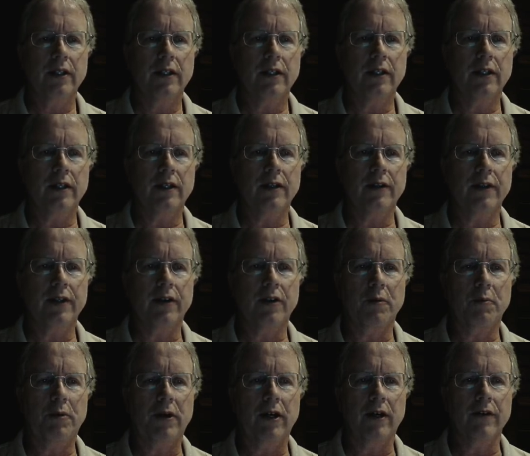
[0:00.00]
that are
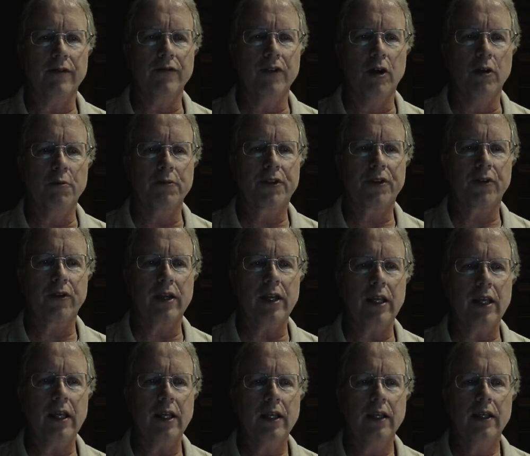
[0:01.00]
part of GNOME
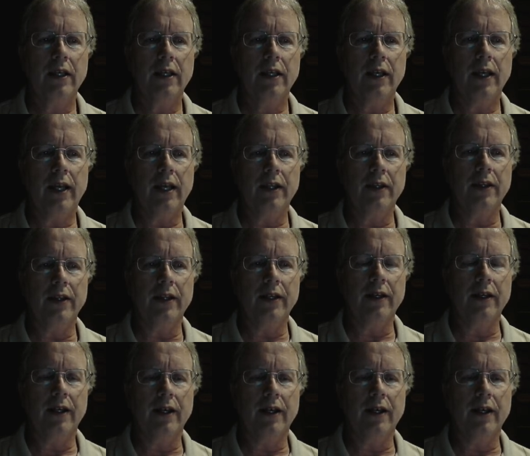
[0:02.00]
3, and then